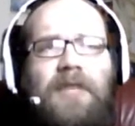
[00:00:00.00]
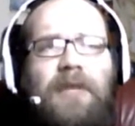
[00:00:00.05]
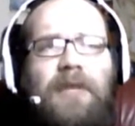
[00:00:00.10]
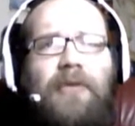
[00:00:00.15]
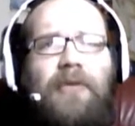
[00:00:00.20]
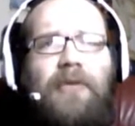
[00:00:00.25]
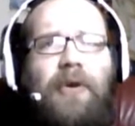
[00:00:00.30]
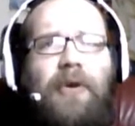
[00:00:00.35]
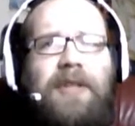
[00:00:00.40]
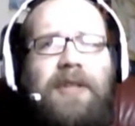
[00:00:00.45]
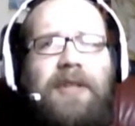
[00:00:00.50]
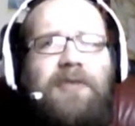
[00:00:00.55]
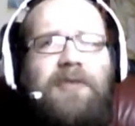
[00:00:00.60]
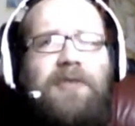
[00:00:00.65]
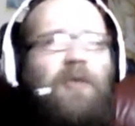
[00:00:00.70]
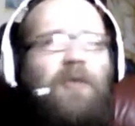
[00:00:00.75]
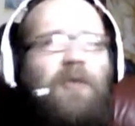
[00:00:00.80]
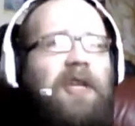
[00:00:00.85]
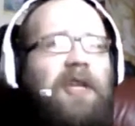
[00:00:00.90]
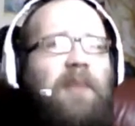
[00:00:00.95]
There
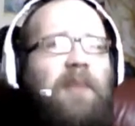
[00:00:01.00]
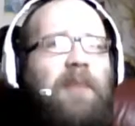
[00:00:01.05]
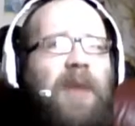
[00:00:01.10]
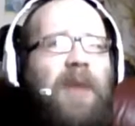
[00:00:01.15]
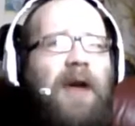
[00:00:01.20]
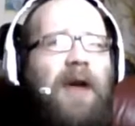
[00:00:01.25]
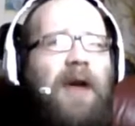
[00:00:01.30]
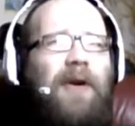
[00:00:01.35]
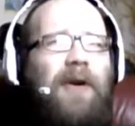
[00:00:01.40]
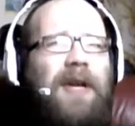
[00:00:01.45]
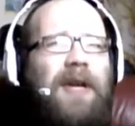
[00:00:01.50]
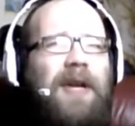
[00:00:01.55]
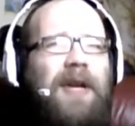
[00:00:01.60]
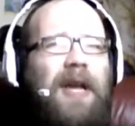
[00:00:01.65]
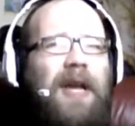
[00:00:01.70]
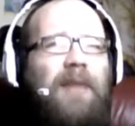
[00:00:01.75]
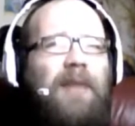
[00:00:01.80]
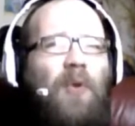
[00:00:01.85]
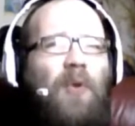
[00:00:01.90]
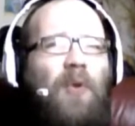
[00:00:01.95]
isn't really a parry
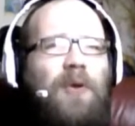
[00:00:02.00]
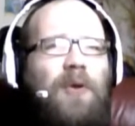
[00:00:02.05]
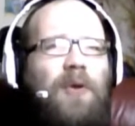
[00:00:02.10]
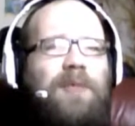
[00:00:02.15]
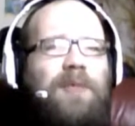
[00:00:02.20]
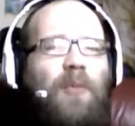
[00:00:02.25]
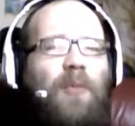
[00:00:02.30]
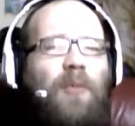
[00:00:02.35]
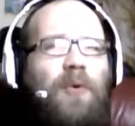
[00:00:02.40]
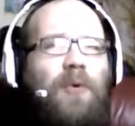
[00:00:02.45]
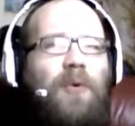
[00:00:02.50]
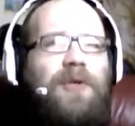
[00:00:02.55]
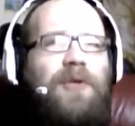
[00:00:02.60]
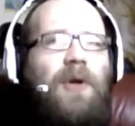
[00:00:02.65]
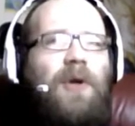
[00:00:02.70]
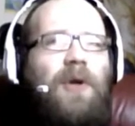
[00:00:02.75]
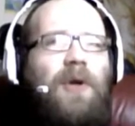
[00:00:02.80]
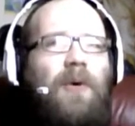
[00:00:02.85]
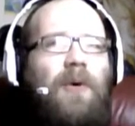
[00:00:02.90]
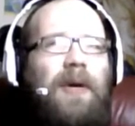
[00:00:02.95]
anymore. It's more
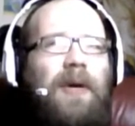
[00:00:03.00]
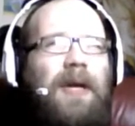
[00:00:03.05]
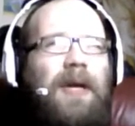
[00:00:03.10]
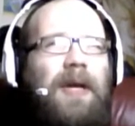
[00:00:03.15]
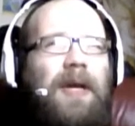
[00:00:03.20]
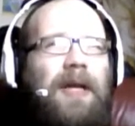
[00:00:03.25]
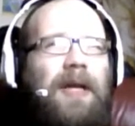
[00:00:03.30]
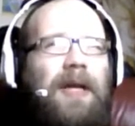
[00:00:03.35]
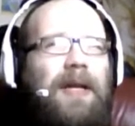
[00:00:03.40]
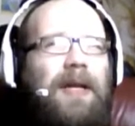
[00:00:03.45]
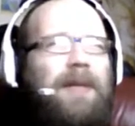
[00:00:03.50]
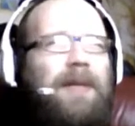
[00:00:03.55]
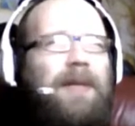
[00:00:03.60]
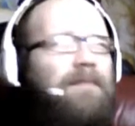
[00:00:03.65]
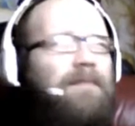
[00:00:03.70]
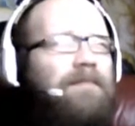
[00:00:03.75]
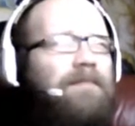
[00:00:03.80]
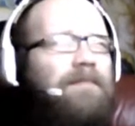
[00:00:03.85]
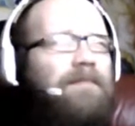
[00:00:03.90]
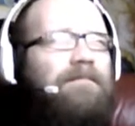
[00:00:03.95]
so it
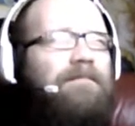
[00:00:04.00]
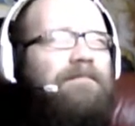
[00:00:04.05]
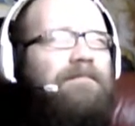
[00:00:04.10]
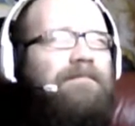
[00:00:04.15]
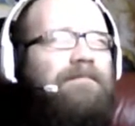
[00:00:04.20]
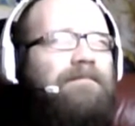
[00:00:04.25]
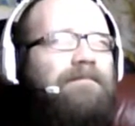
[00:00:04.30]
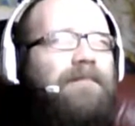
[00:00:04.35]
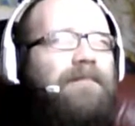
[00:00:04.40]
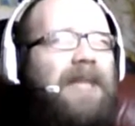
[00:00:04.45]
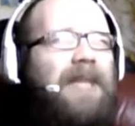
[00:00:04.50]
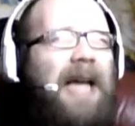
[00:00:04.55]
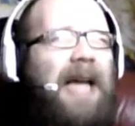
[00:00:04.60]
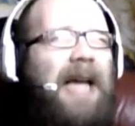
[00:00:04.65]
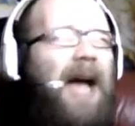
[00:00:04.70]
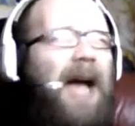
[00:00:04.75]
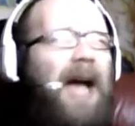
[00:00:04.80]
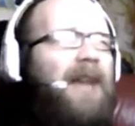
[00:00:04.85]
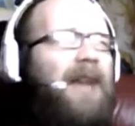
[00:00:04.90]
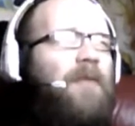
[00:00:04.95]

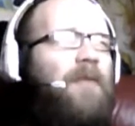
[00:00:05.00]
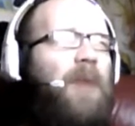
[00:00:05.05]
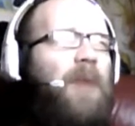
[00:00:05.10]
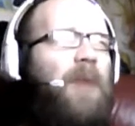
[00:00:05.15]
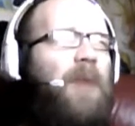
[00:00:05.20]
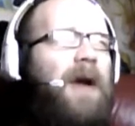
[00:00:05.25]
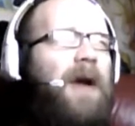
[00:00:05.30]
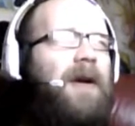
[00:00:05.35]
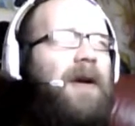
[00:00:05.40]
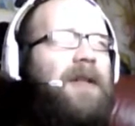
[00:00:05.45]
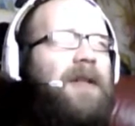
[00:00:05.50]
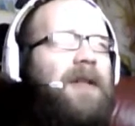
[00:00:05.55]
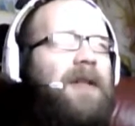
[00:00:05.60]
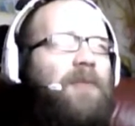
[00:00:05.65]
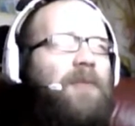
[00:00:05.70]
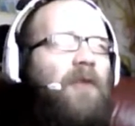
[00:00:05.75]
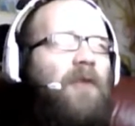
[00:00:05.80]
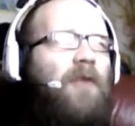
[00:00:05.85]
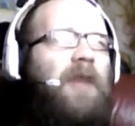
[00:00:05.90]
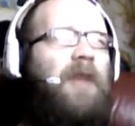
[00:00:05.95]
kind of a parry.
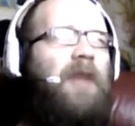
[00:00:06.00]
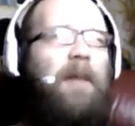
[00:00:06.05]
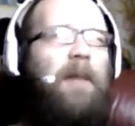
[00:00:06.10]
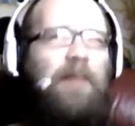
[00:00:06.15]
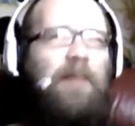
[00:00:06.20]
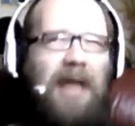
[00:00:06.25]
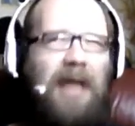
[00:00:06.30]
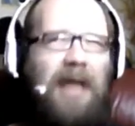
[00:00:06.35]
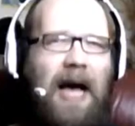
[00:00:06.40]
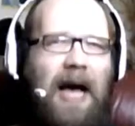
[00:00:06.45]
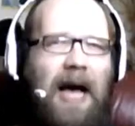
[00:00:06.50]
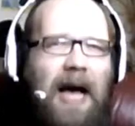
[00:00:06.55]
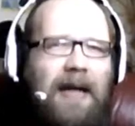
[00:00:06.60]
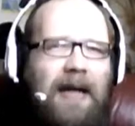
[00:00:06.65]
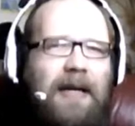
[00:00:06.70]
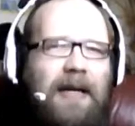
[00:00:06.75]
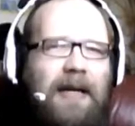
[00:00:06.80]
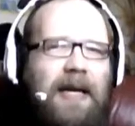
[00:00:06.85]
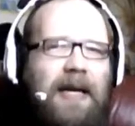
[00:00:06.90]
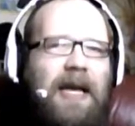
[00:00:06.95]
It's more of like a
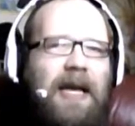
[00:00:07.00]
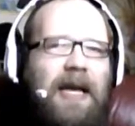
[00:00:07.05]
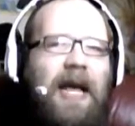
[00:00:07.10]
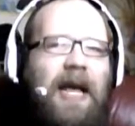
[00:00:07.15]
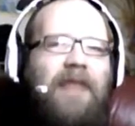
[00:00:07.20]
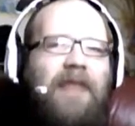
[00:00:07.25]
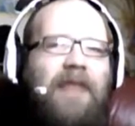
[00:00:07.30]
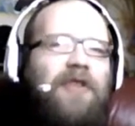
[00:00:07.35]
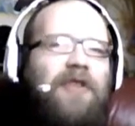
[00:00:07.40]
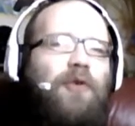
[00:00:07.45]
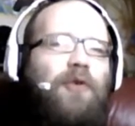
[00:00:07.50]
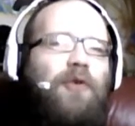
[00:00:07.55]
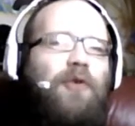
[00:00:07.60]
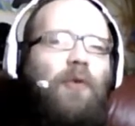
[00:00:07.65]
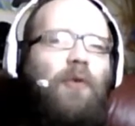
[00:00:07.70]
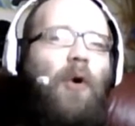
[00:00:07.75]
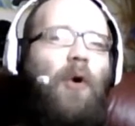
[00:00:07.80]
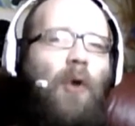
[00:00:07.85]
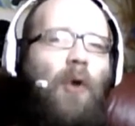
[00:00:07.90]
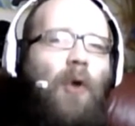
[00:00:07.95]
block, and then you
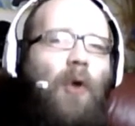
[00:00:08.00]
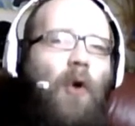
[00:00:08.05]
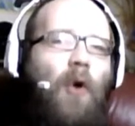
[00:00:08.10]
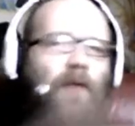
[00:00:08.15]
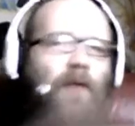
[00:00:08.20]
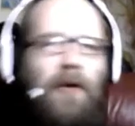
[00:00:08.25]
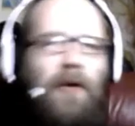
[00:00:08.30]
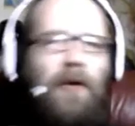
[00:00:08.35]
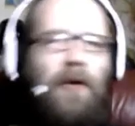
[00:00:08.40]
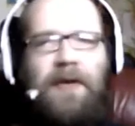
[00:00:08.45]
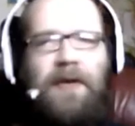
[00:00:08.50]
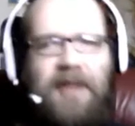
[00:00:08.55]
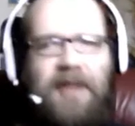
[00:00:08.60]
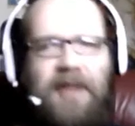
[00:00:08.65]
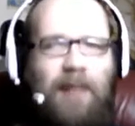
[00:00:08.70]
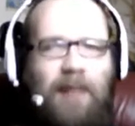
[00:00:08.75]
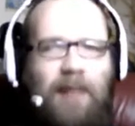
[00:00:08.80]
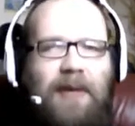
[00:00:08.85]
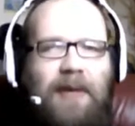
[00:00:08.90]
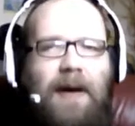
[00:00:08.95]
roll over the
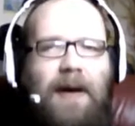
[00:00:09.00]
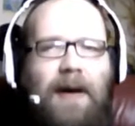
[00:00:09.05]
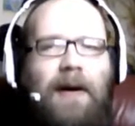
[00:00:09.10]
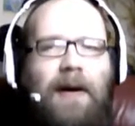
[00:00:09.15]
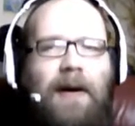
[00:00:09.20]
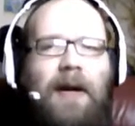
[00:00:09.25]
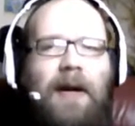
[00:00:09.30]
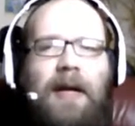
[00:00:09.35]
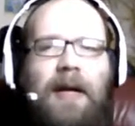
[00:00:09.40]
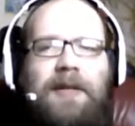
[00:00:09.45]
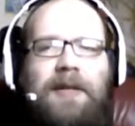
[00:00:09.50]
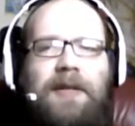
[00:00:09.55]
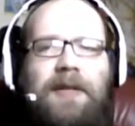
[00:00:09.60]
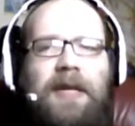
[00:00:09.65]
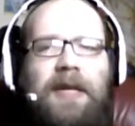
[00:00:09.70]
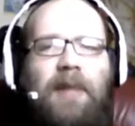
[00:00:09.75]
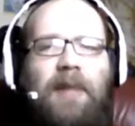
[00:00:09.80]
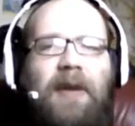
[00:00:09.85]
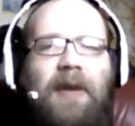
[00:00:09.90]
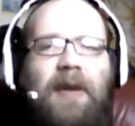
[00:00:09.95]
Templar to
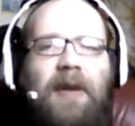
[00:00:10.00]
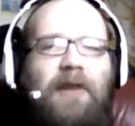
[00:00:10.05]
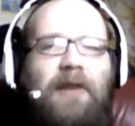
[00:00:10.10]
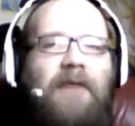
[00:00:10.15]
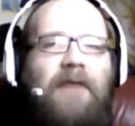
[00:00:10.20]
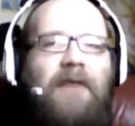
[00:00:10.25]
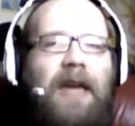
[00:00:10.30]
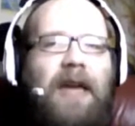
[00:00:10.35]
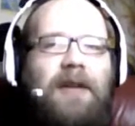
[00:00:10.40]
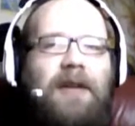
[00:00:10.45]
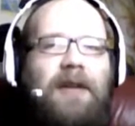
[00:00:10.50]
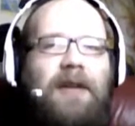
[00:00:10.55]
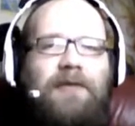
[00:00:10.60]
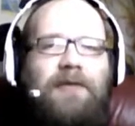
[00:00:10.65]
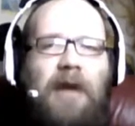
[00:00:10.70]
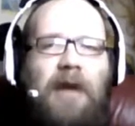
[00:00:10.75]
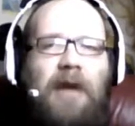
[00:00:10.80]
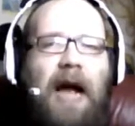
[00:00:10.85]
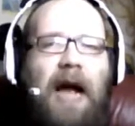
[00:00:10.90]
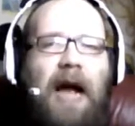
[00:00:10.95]
get a better advantage
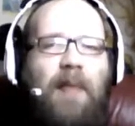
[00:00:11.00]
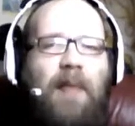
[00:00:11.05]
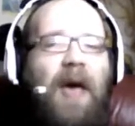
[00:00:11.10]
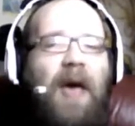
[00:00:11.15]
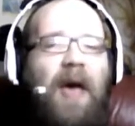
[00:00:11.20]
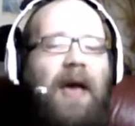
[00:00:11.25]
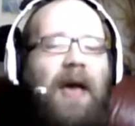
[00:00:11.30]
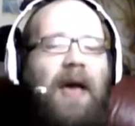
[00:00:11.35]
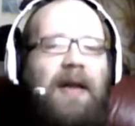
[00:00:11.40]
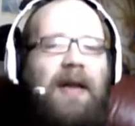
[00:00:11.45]
for combat.